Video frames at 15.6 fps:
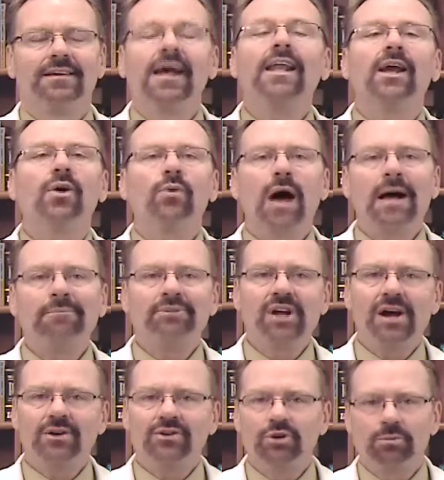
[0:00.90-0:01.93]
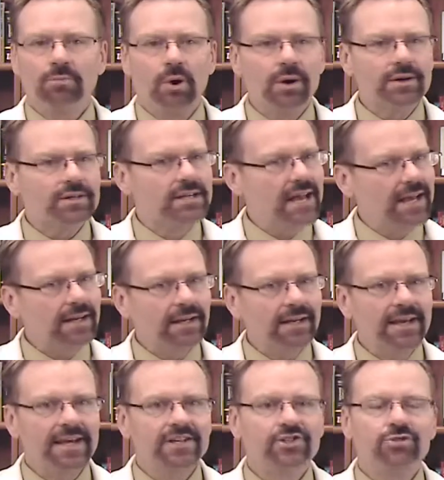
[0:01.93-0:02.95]
Hello, I'm Dr. Mark
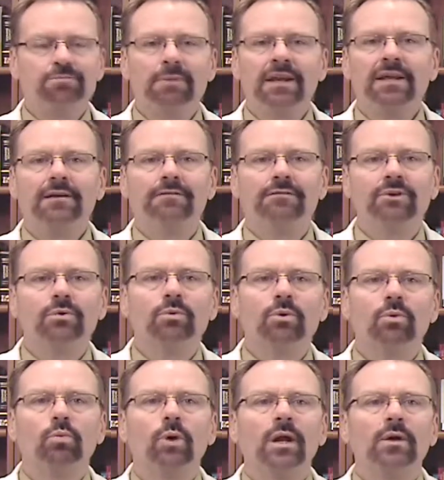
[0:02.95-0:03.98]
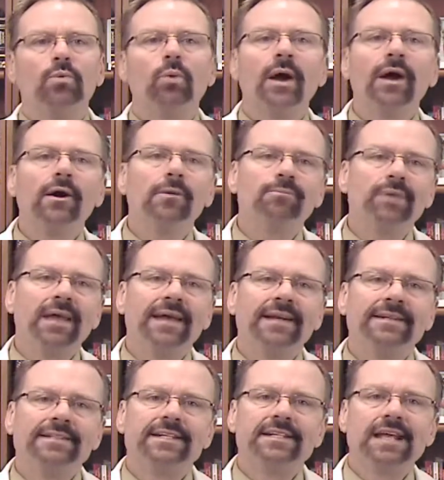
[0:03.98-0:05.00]
Dailey, as many of you are well aware,
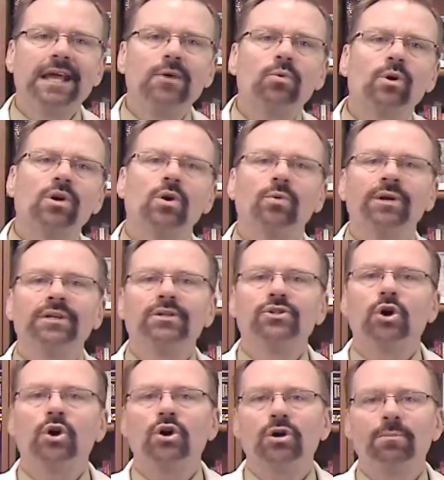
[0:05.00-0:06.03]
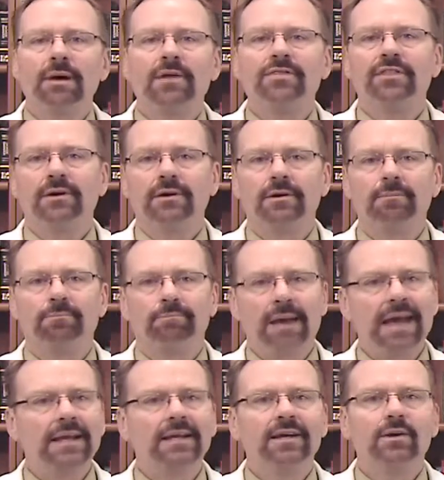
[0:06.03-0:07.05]
and today we're going to talk about the
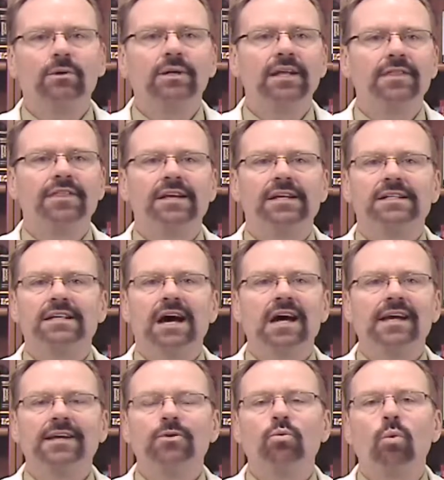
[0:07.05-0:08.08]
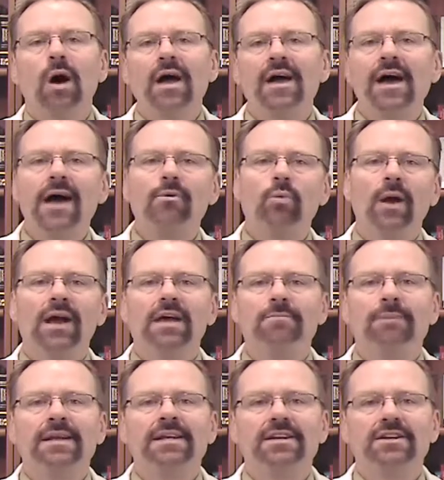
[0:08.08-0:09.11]
Paleolithic diet and why I
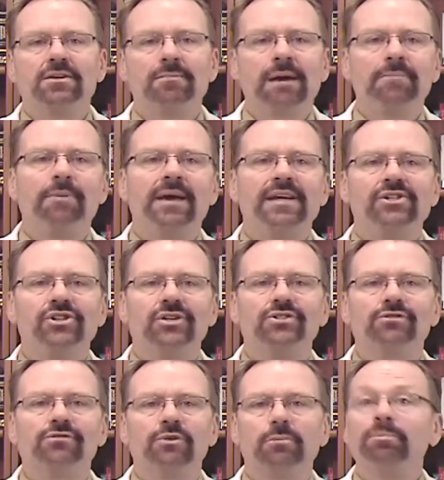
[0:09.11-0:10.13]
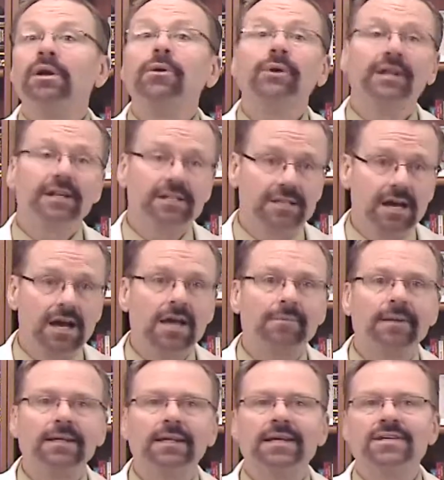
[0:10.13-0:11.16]
recommend it to my patients for a period of
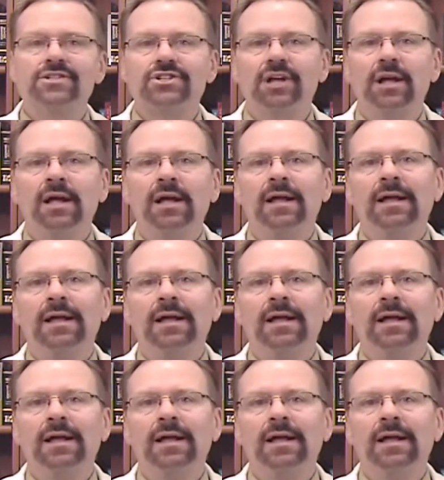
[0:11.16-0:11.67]
time at least.